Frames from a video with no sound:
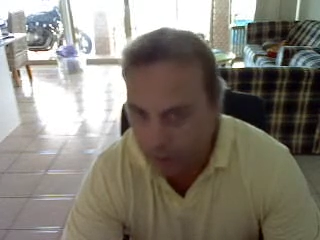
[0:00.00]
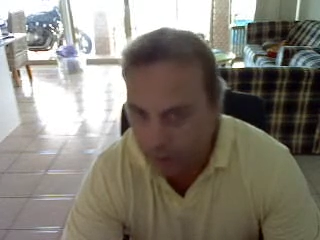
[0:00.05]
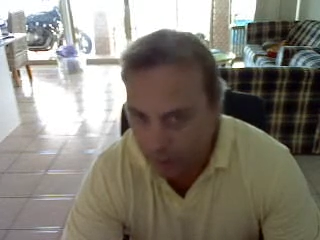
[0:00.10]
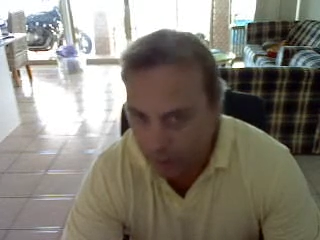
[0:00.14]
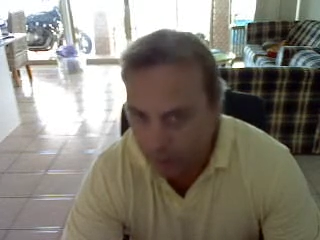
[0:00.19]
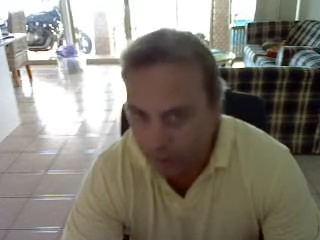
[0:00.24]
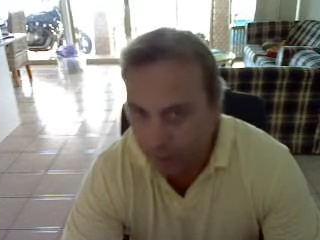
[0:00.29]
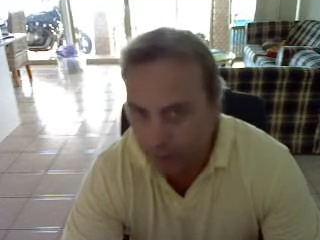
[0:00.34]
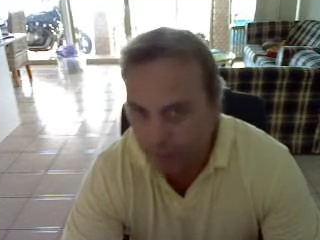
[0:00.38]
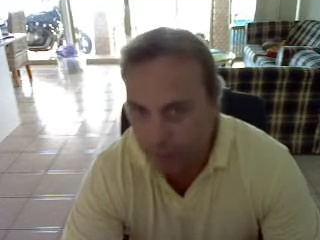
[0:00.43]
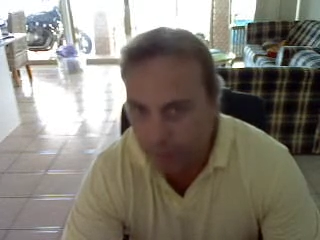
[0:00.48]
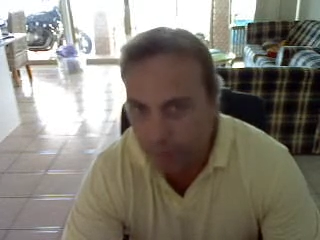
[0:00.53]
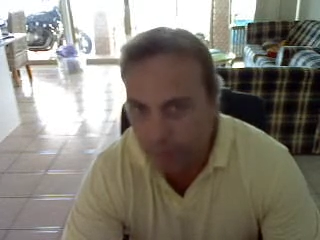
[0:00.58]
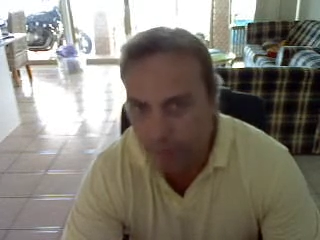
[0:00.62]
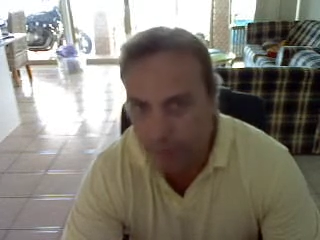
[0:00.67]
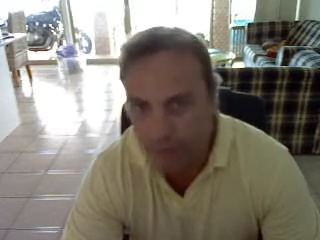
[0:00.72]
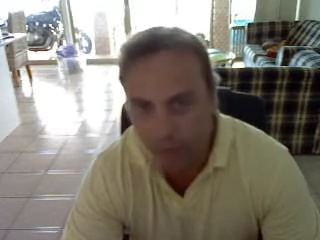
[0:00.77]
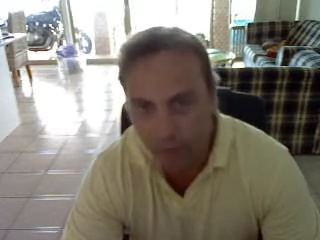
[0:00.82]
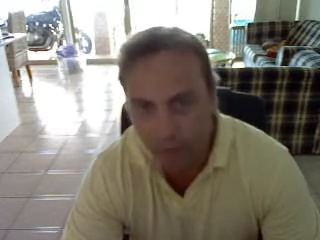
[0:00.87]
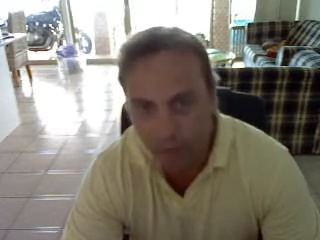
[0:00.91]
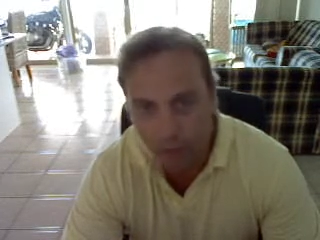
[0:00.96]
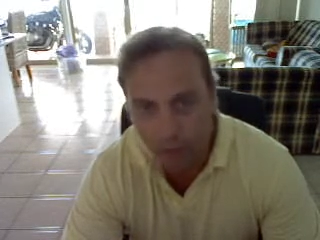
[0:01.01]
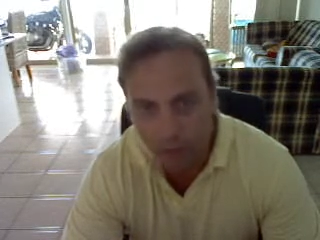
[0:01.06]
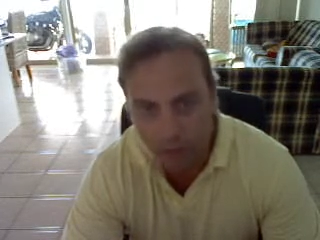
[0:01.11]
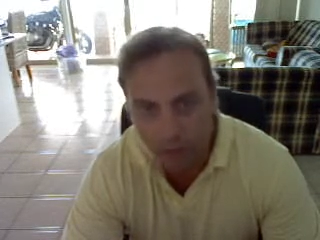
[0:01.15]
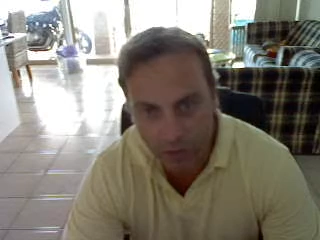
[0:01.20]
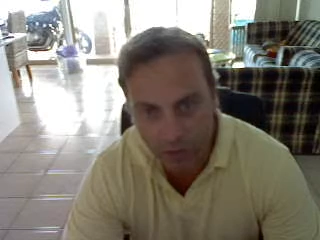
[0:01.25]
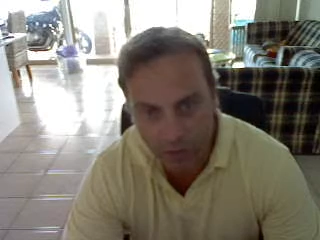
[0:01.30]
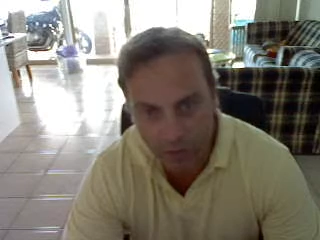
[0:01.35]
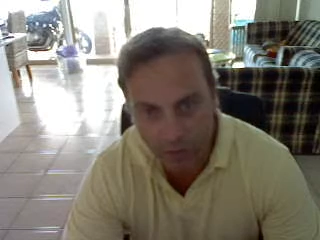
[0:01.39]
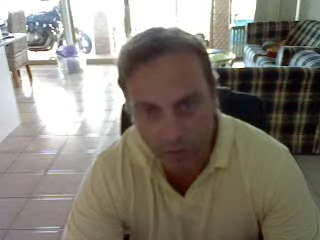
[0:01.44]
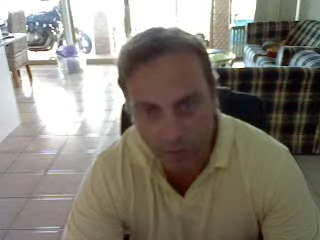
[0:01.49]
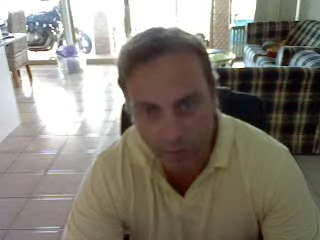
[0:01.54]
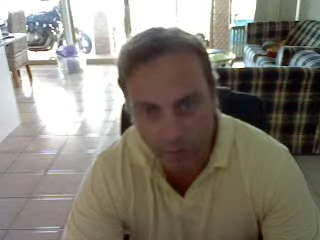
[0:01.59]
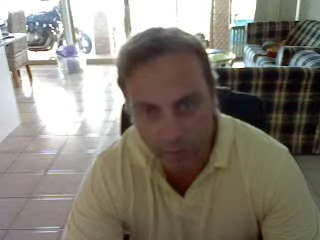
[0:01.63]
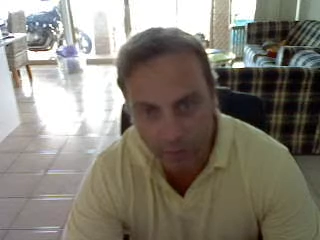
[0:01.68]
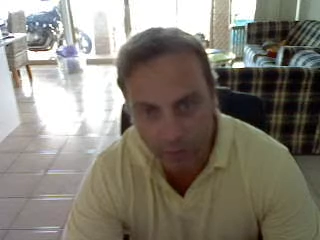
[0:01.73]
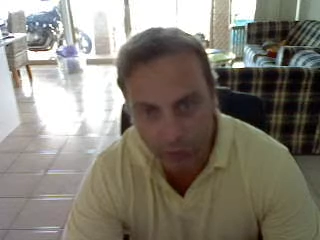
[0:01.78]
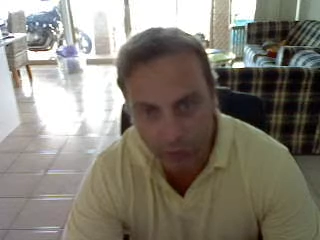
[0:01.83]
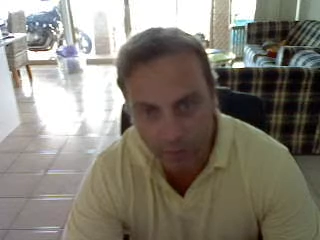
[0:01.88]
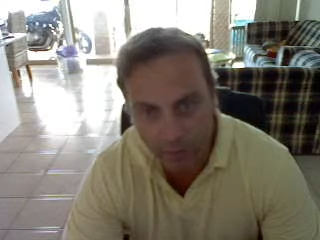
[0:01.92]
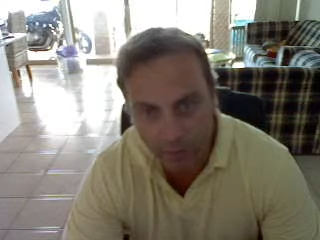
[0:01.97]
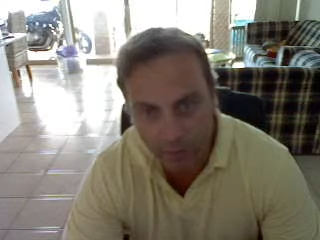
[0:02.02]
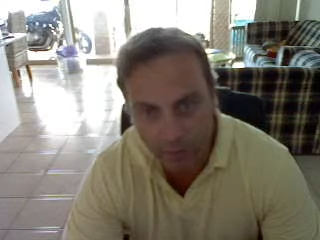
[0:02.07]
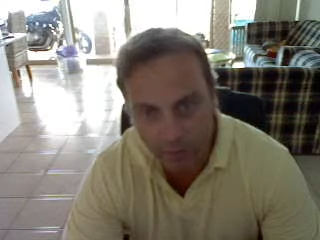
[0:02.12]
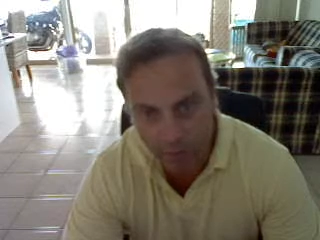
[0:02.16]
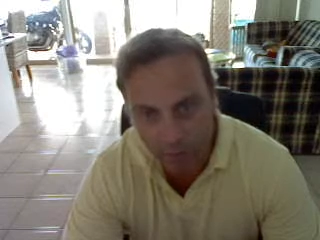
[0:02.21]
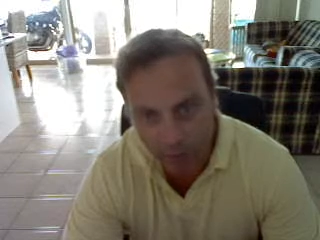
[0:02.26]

different, but they're all the same in geometry.